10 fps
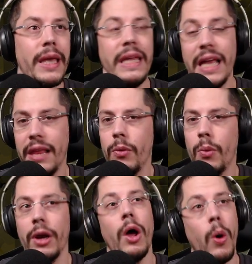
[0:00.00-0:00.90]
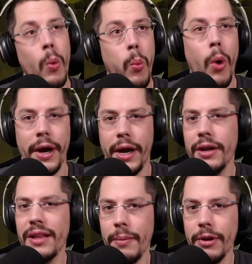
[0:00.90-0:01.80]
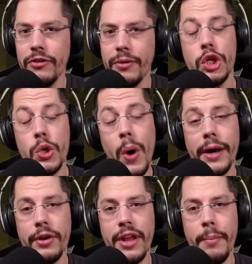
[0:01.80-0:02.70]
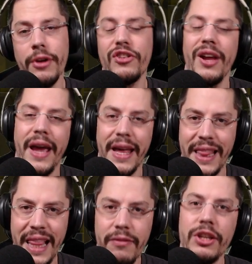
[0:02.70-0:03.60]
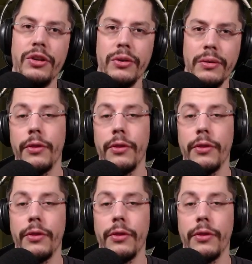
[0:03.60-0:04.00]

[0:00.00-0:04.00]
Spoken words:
Here level 1, 100 damage, 200 damage at level 2,